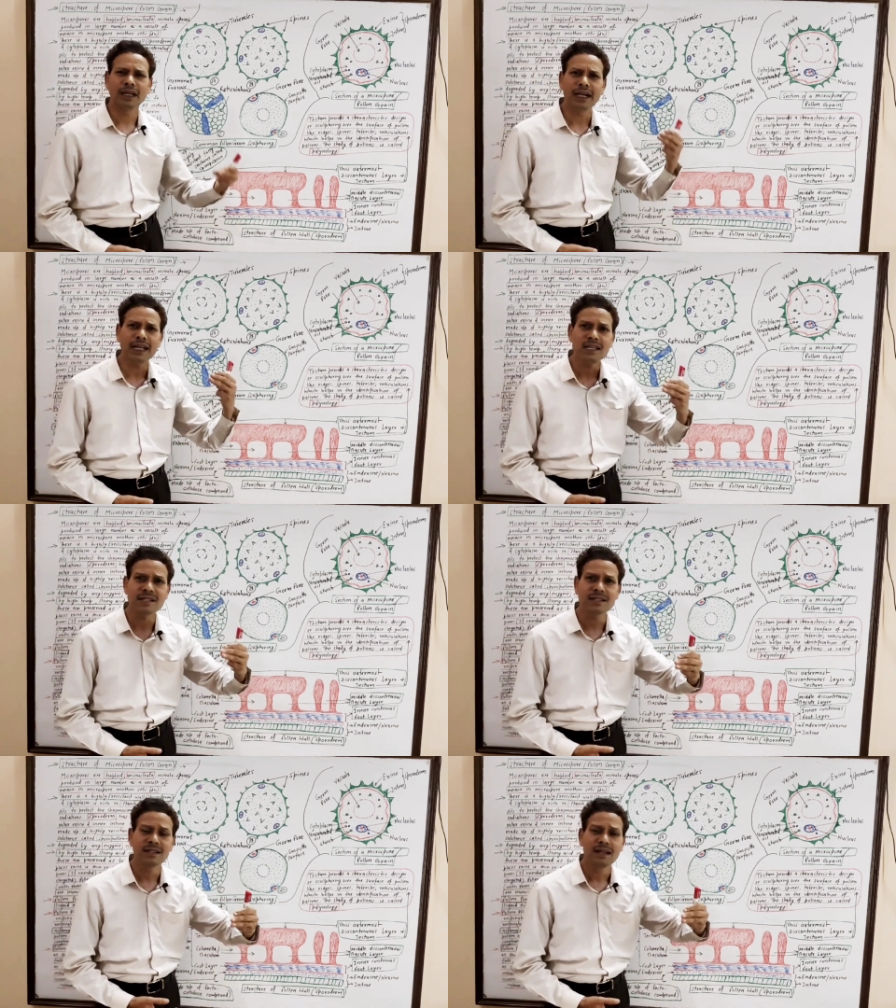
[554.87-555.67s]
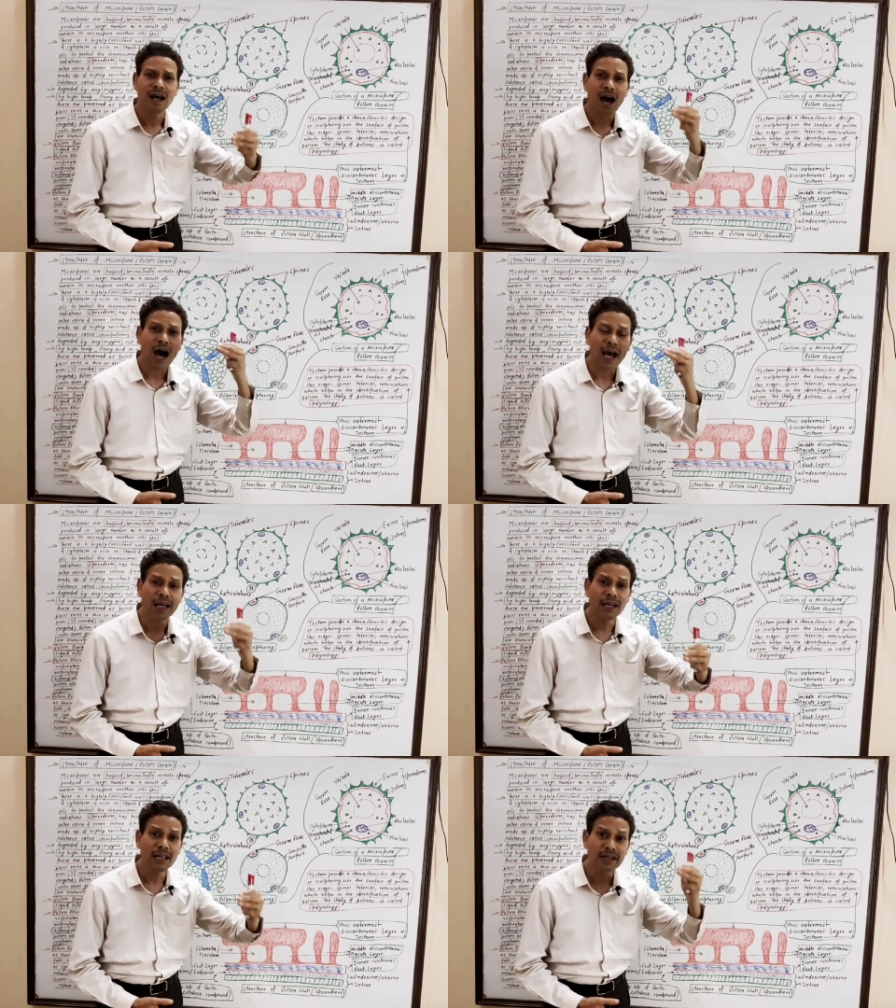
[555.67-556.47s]
it is
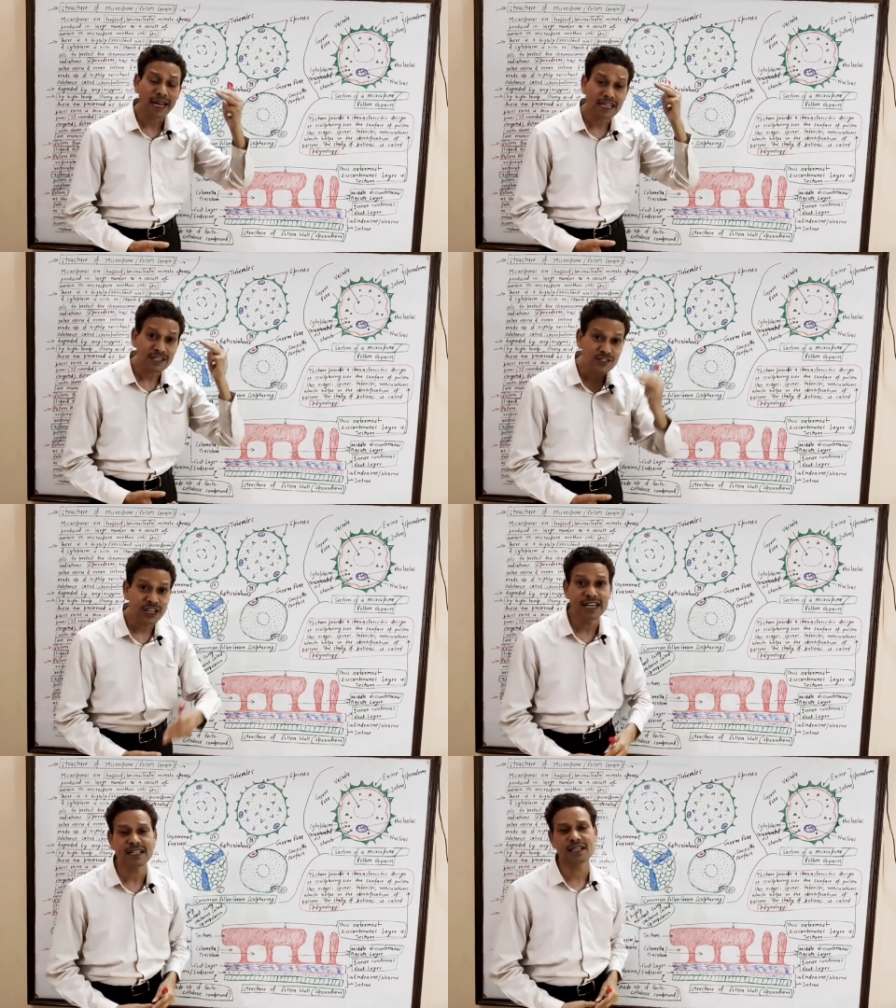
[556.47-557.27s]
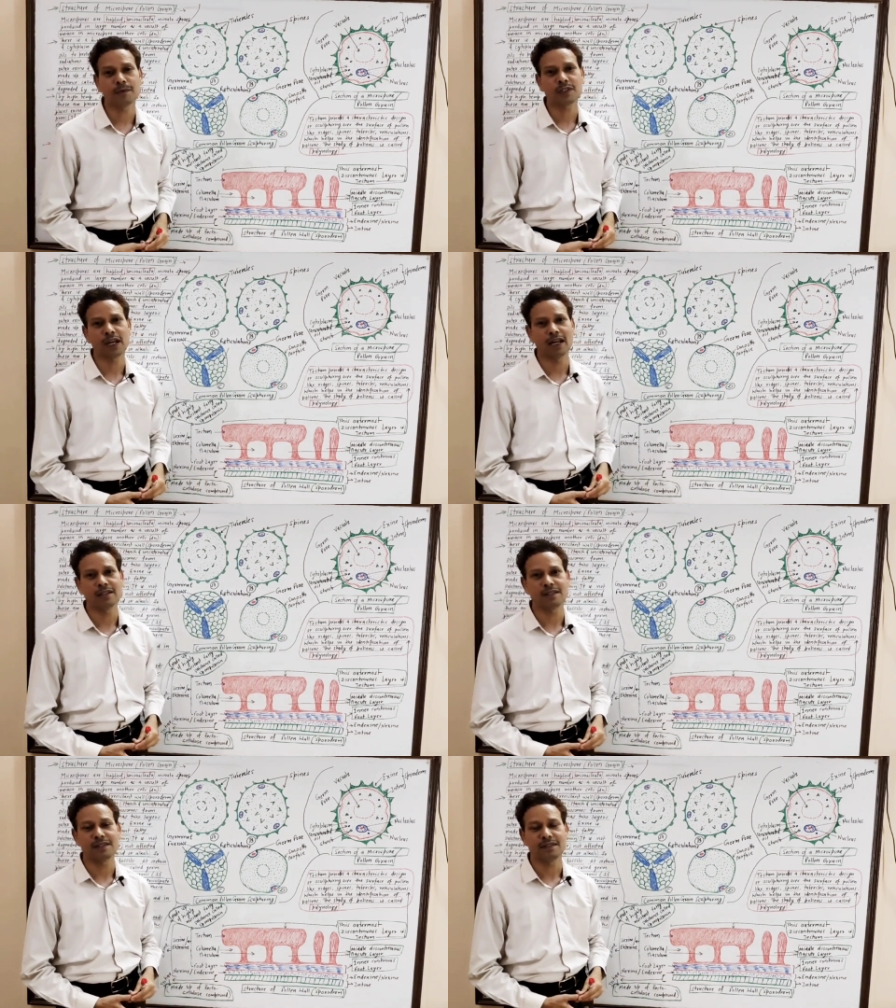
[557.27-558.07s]
highly resistant
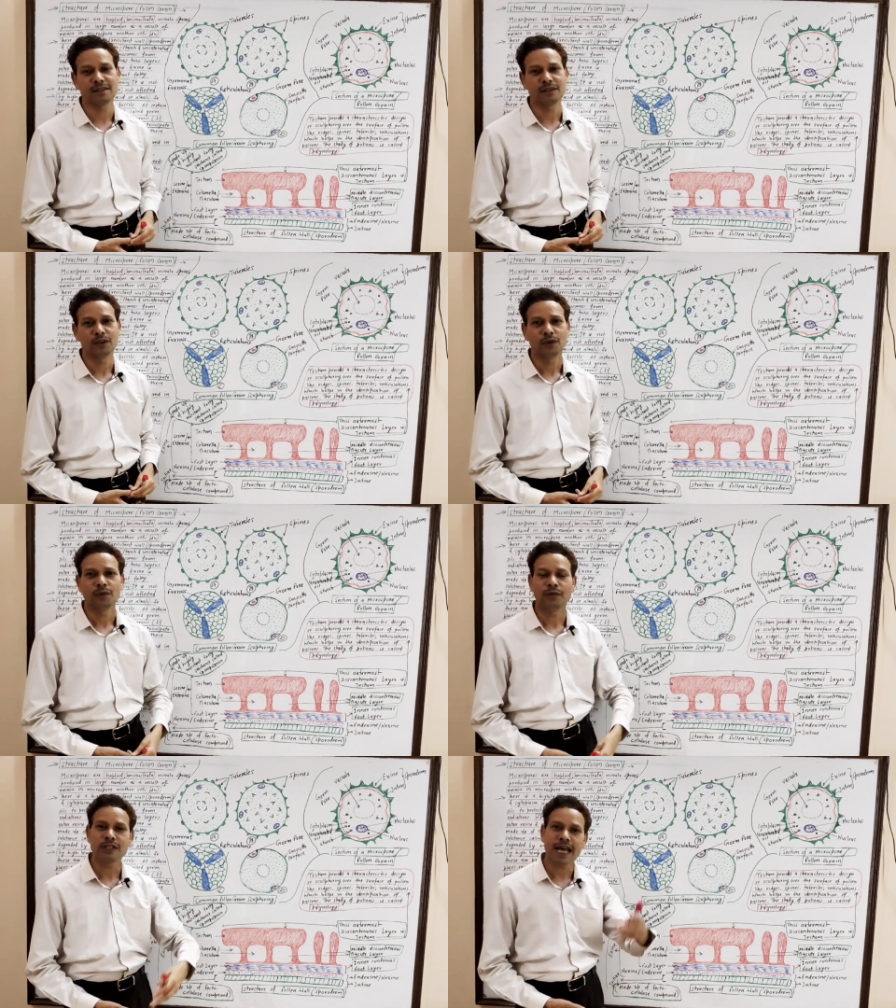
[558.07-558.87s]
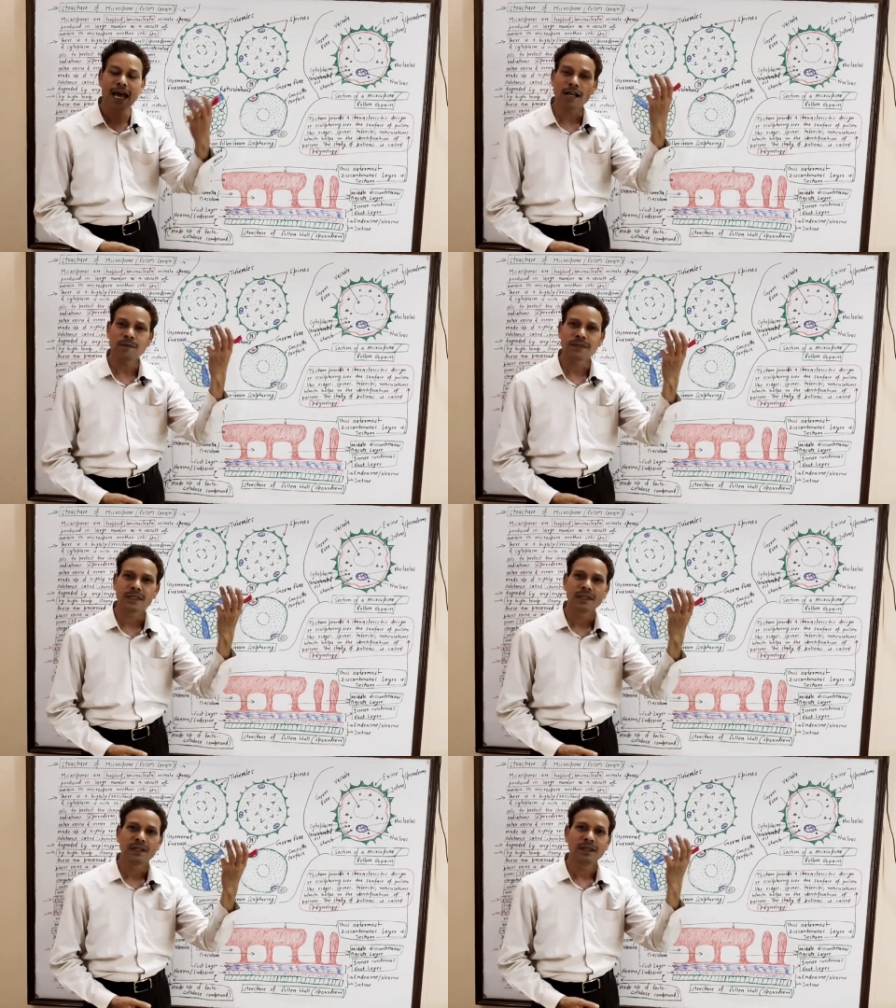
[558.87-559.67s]
substance which
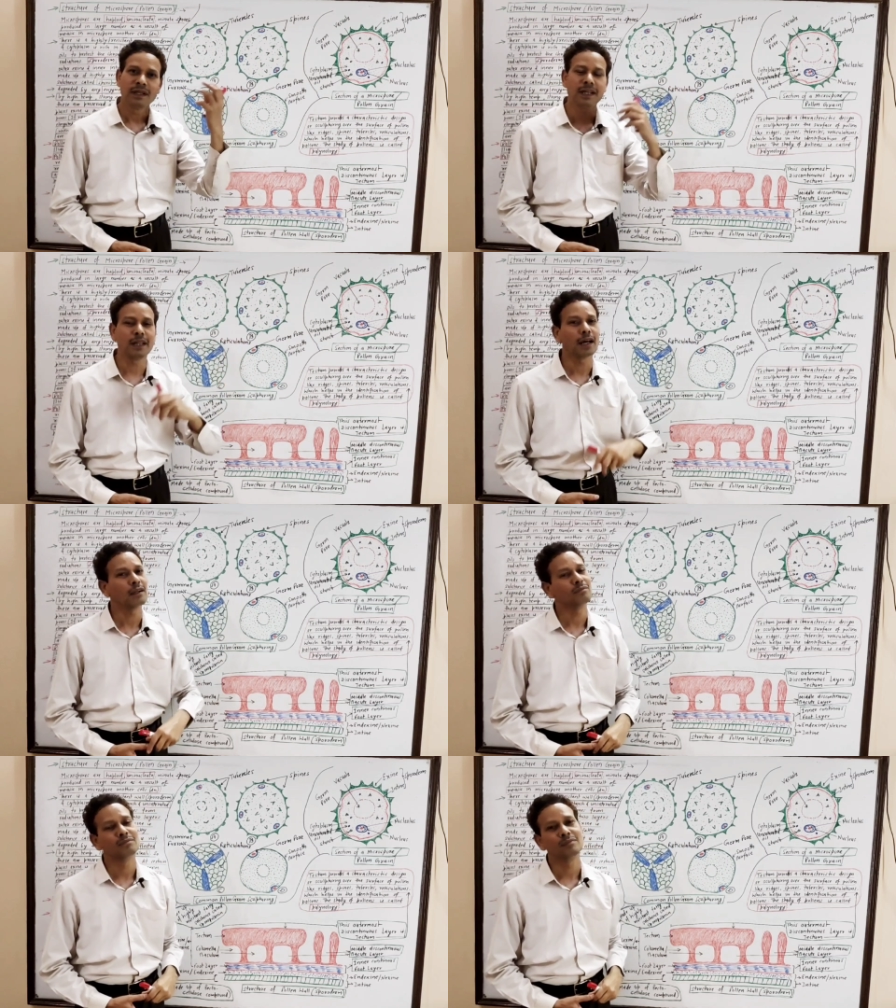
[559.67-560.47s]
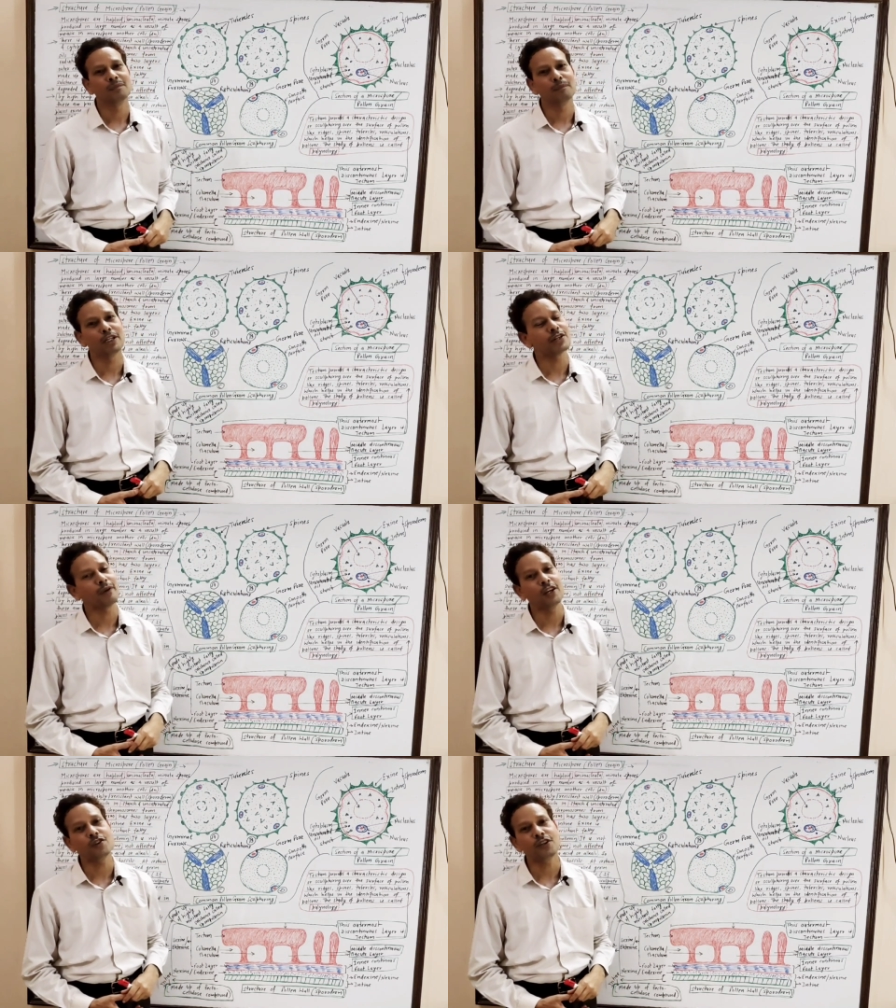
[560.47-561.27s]
helps in the
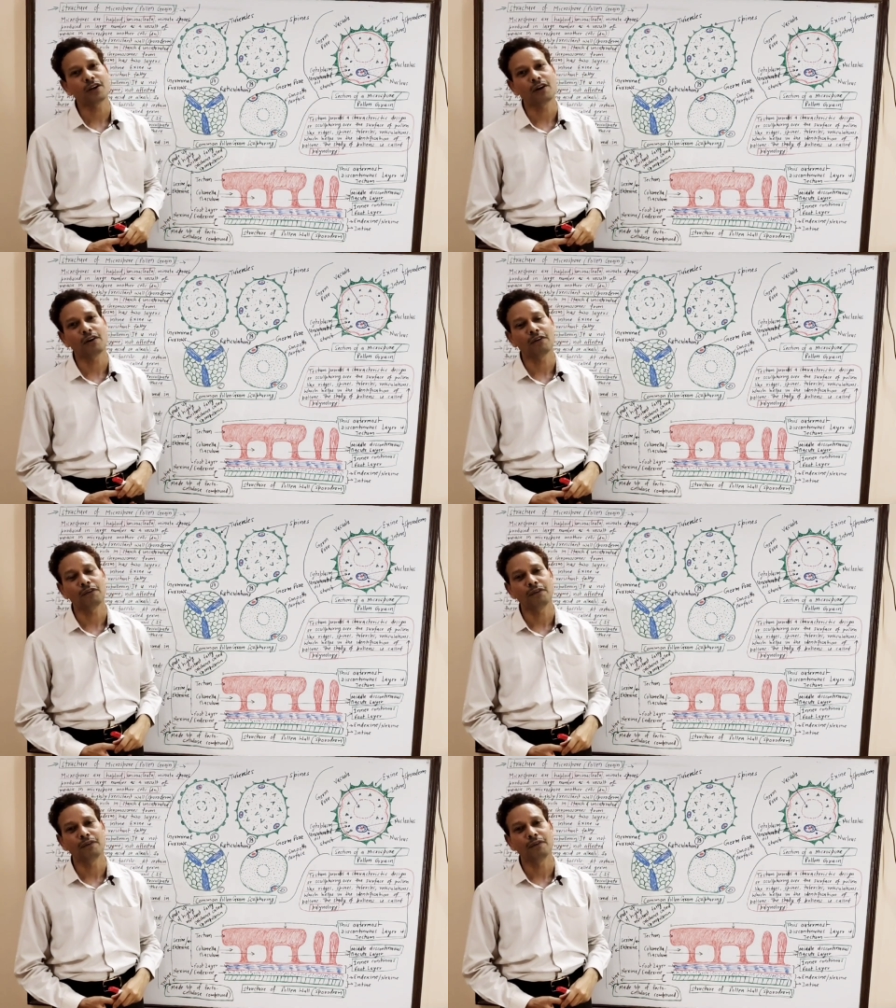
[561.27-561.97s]
preservation of